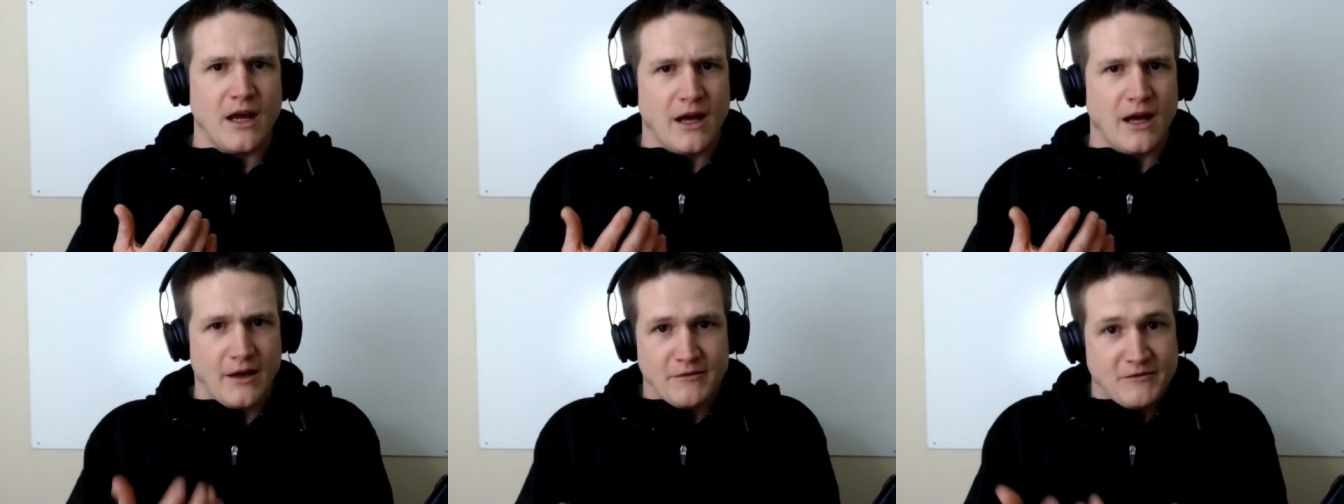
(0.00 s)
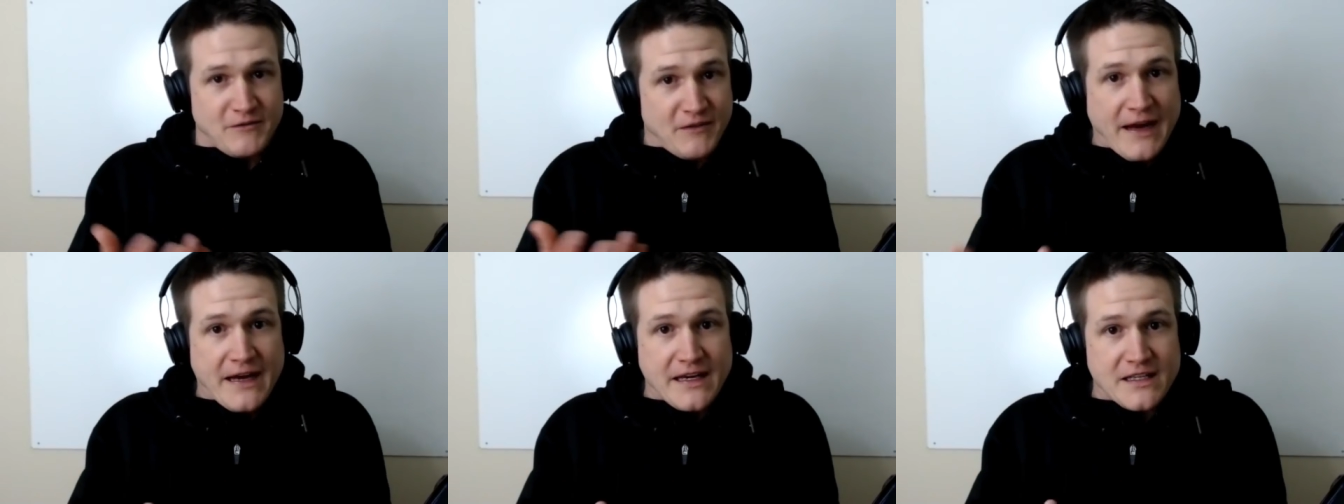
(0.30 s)
a
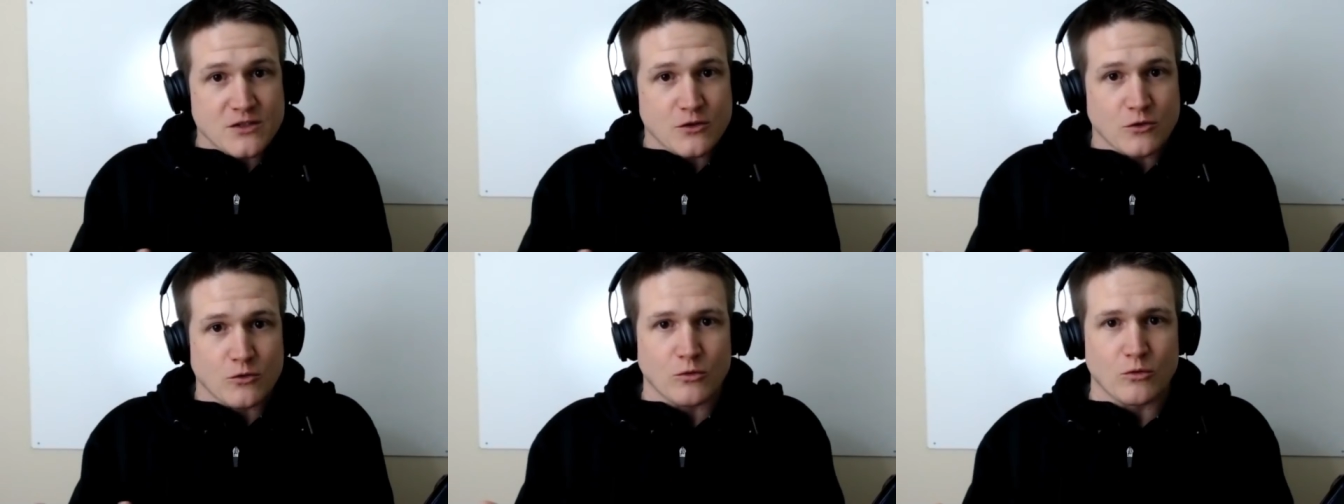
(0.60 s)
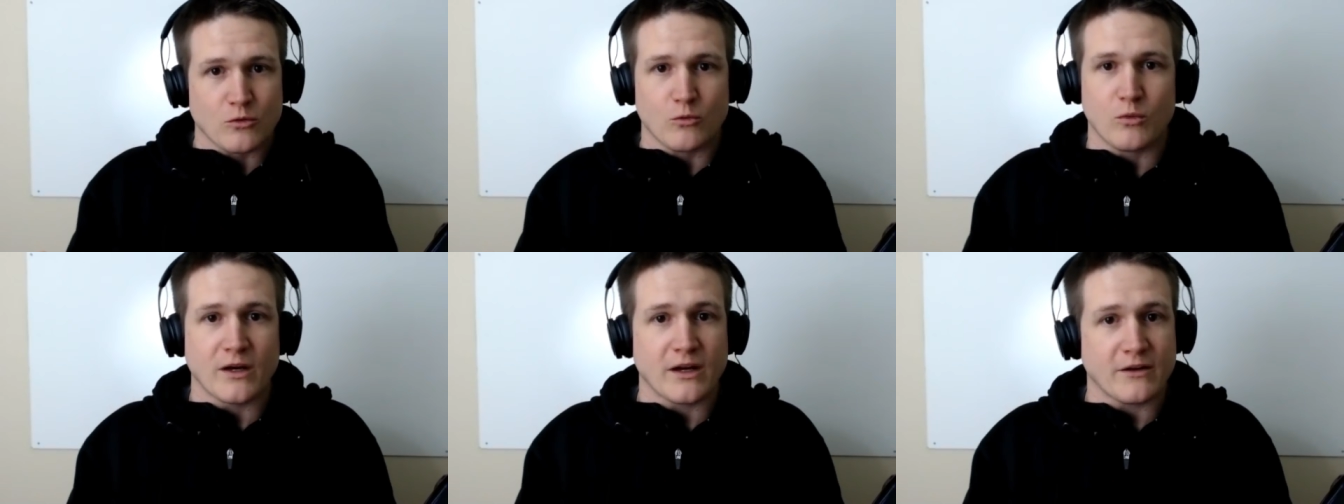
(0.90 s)
fight or
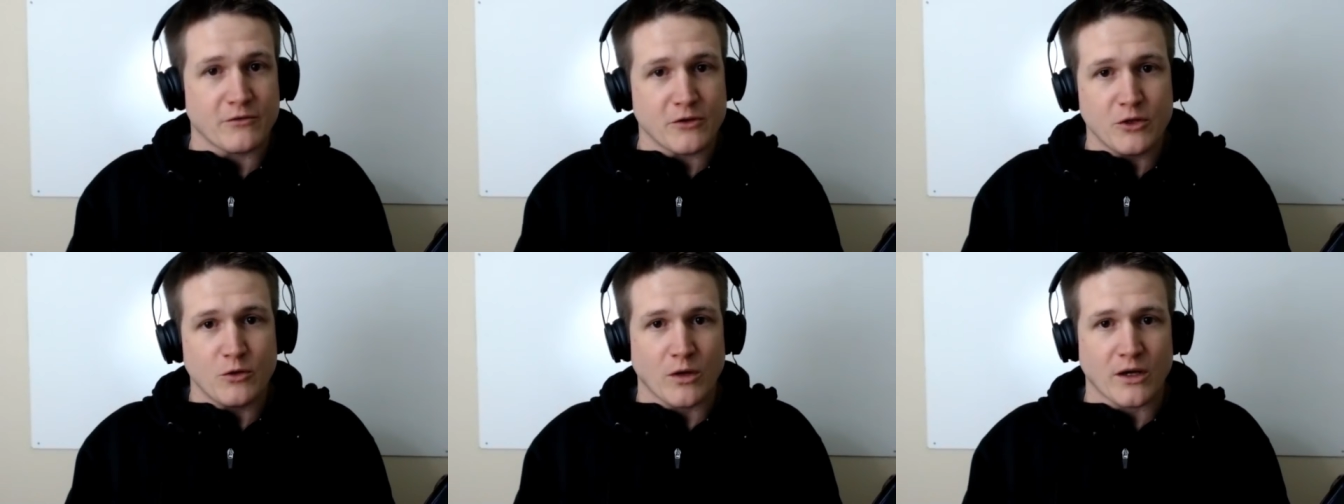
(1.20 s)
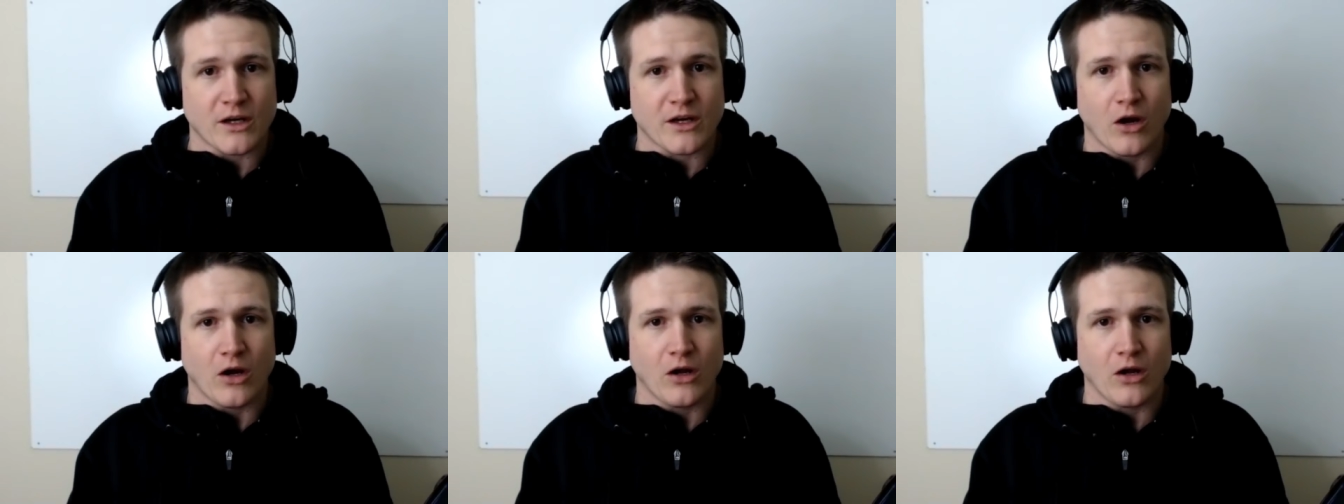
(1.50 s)
whatever you
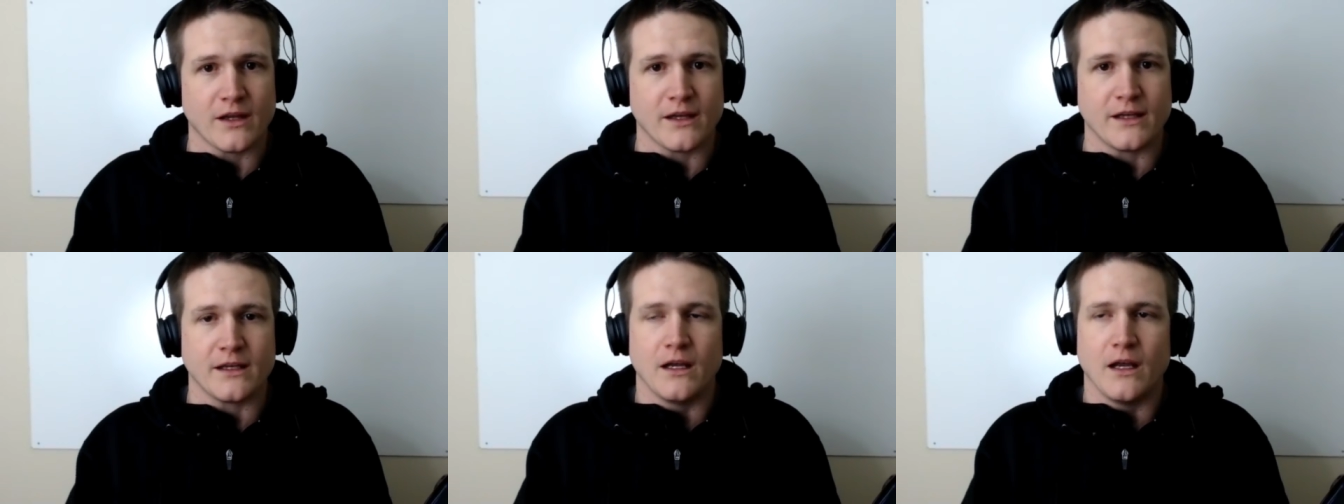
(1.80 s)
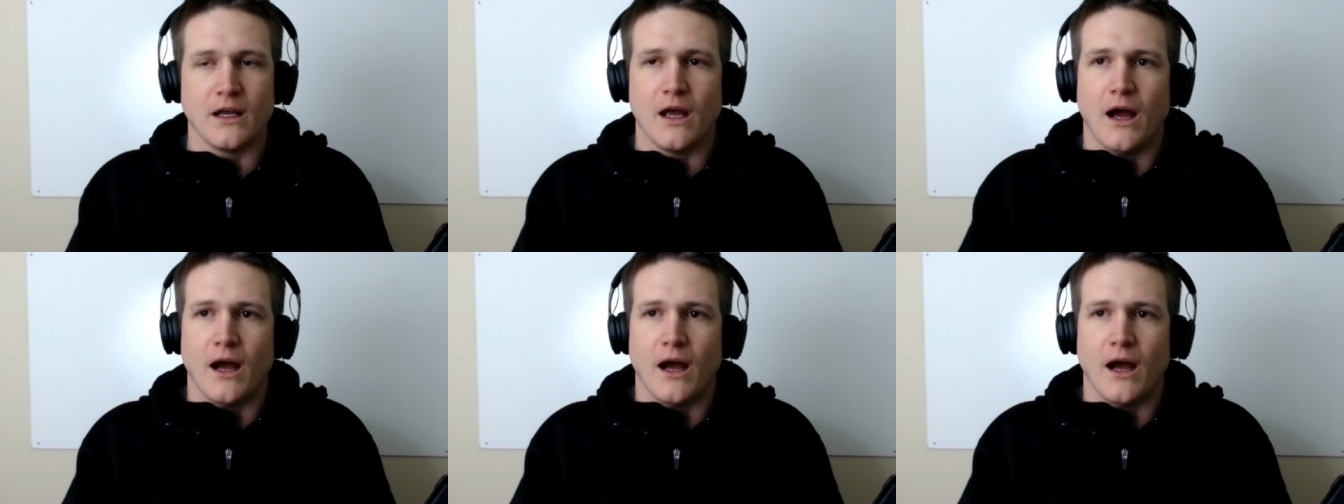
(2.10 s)
want to call it